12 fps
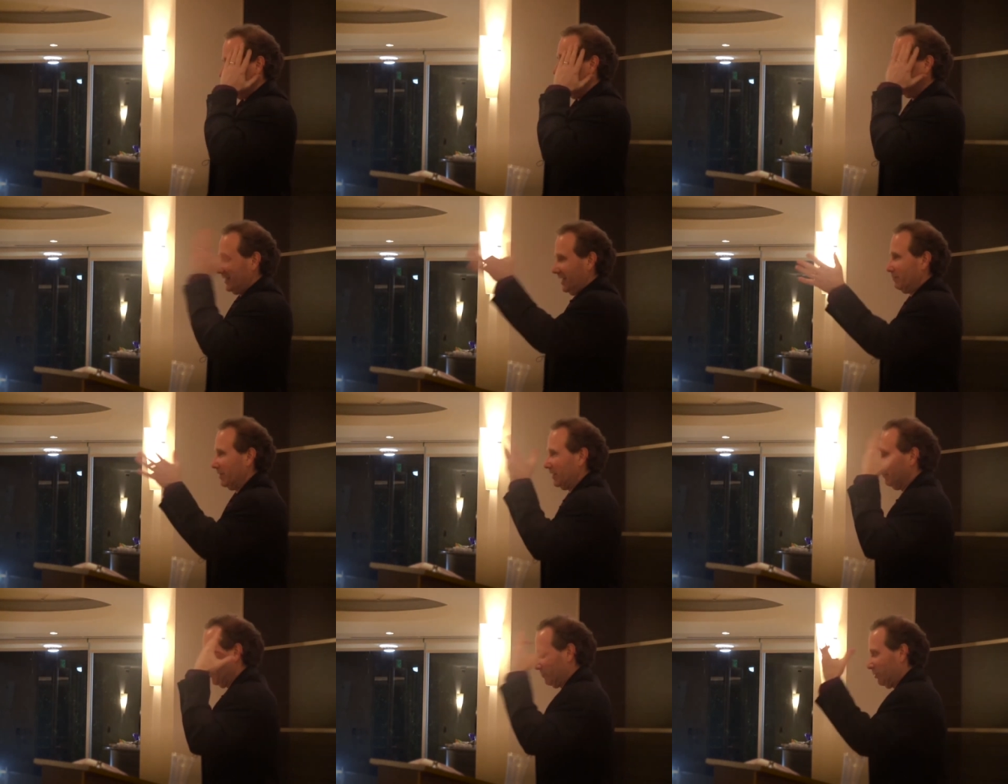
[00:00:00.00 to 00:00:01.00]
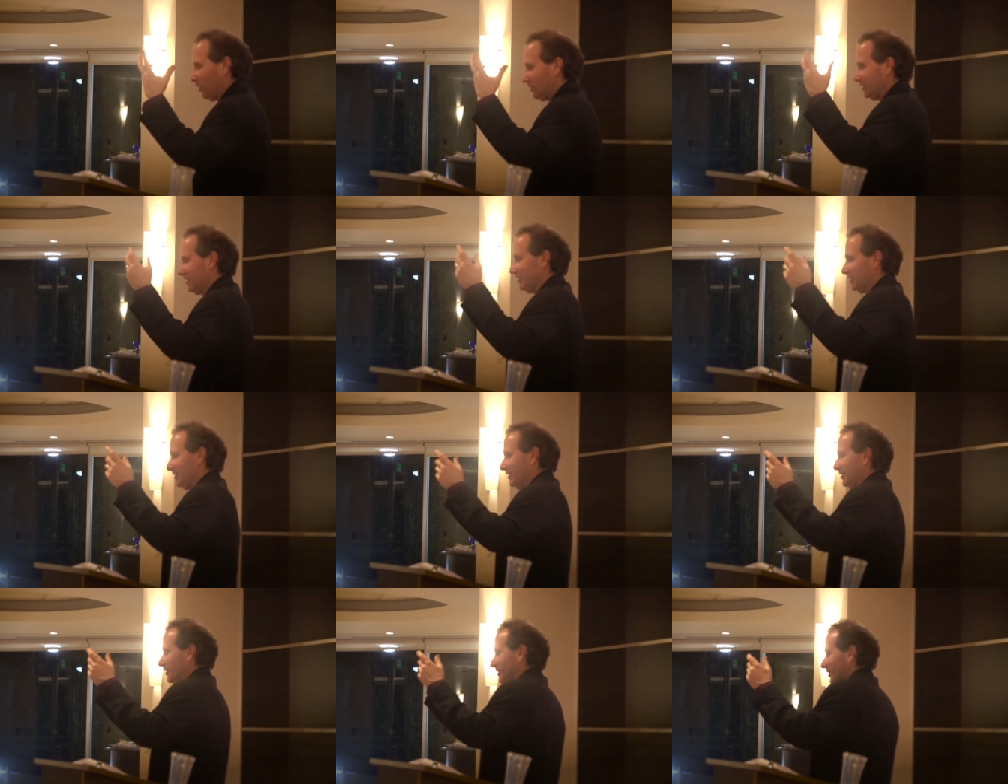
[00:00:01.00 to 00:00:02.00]
client gave me a bit part in,
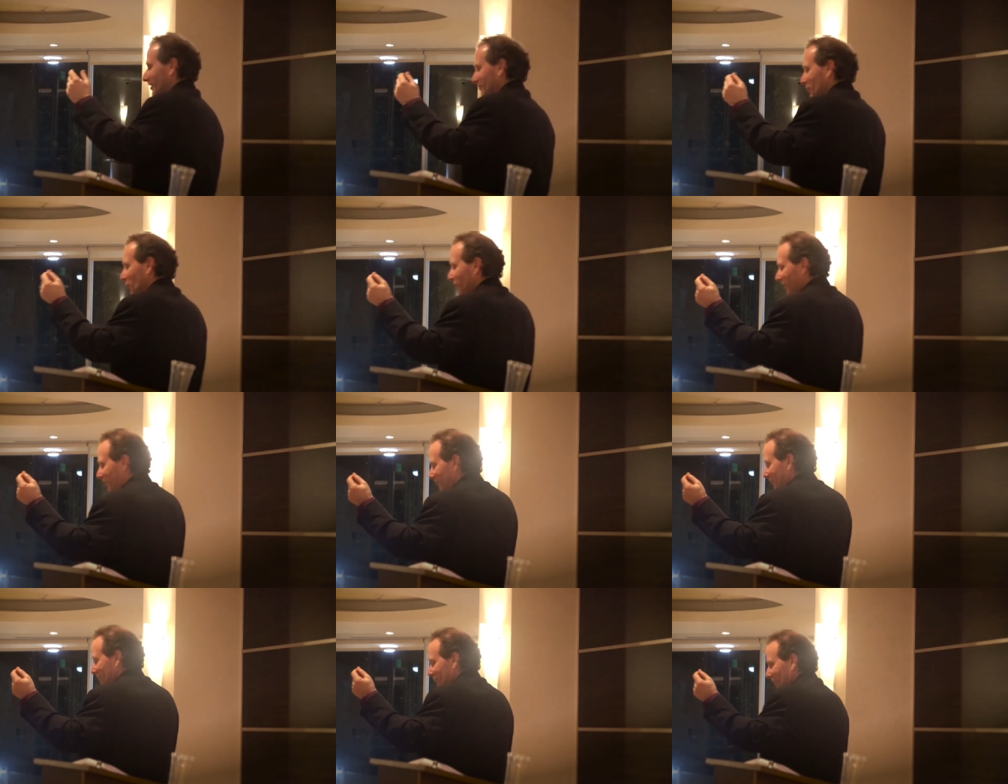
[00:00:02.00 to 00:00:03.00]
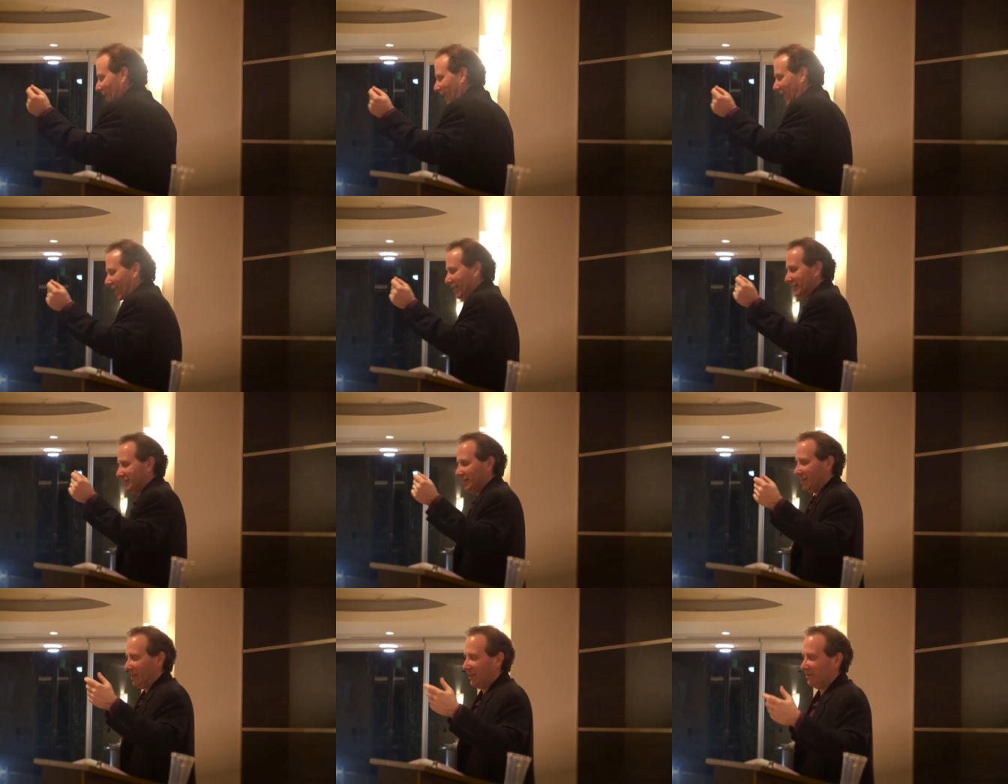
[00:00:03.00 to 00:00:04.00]
in their uh, movie, and
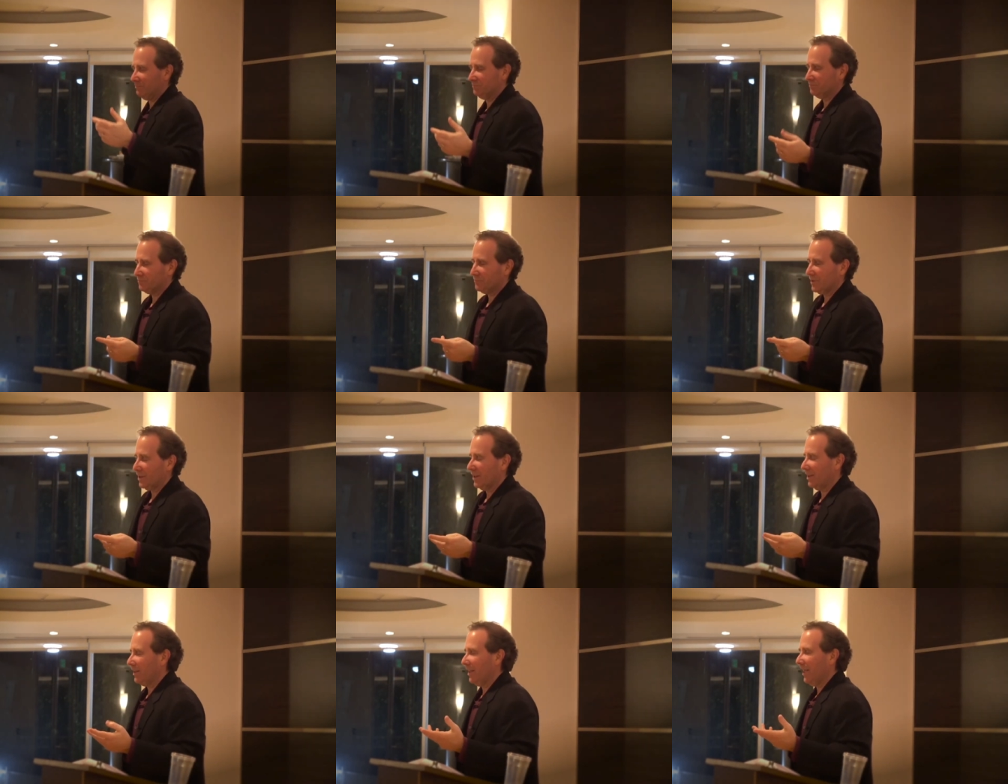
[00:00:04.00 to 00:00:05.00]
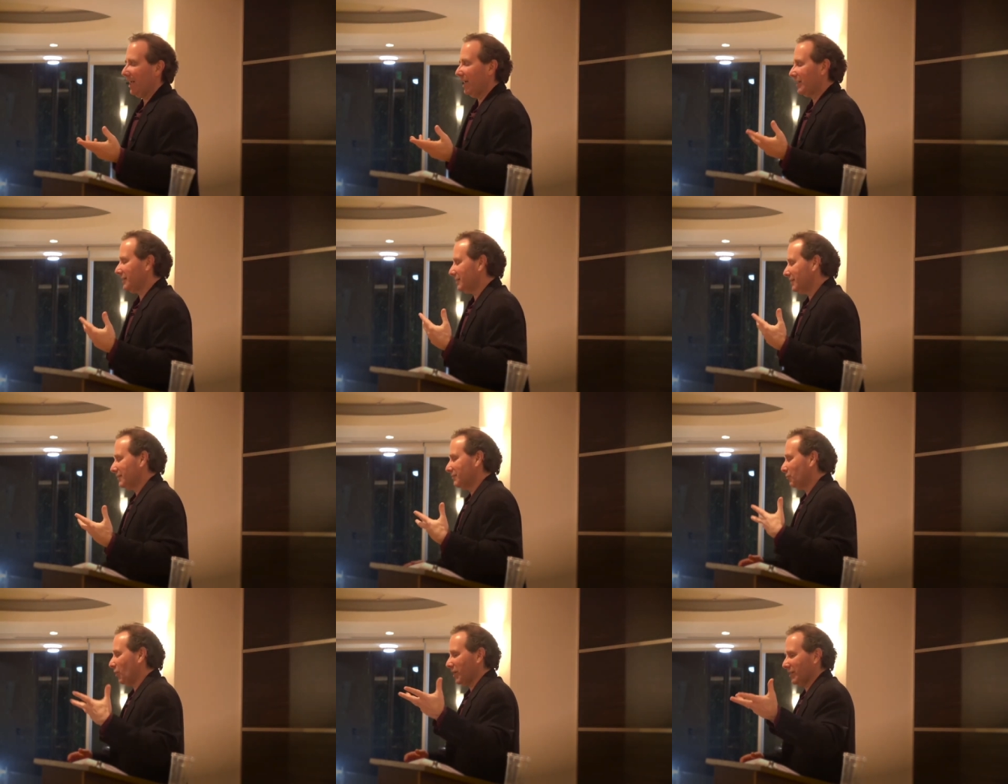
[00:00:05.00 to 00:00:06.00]
um, and
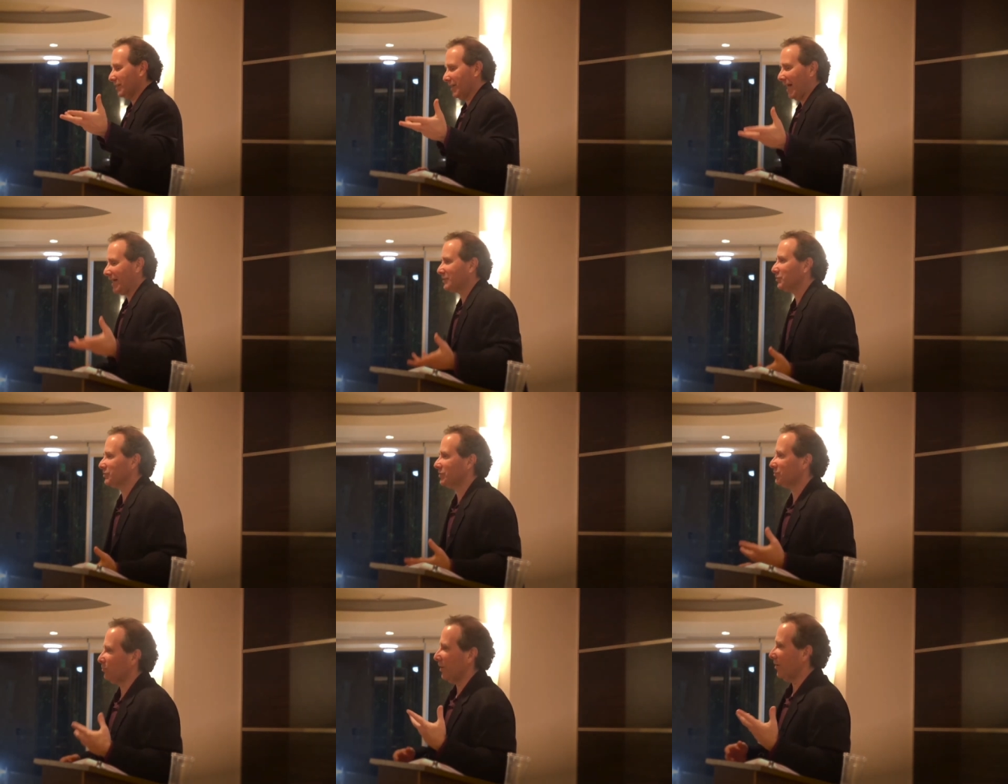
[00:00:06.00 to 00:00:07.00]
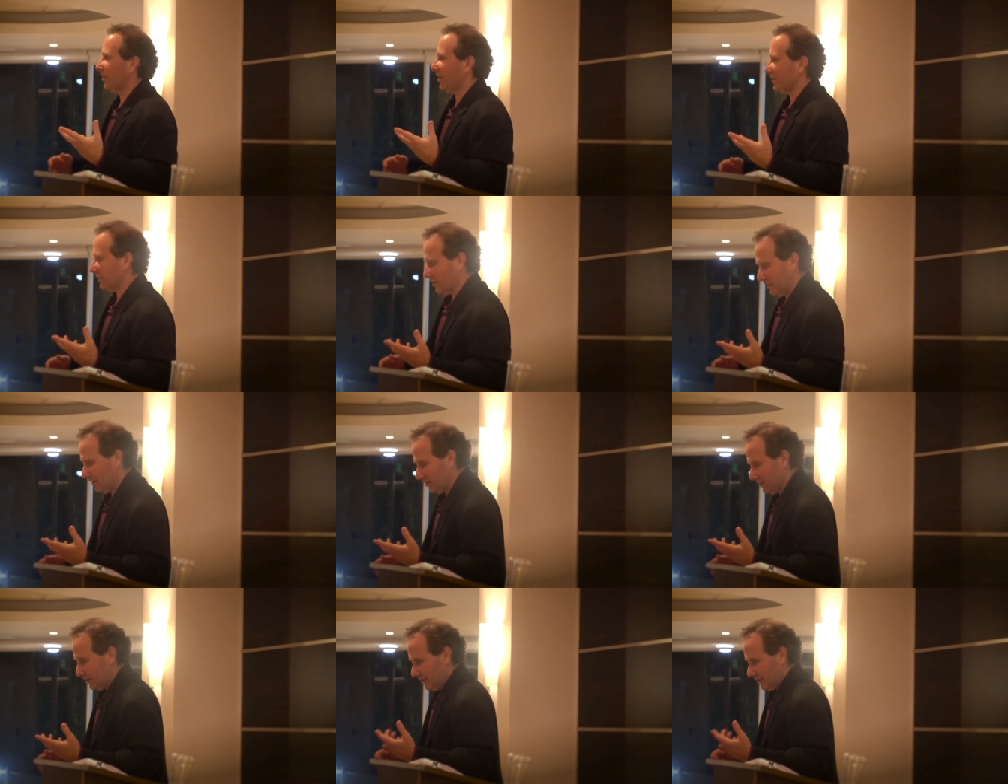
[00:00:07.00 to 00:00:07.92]
one of the actors is wearing, uh,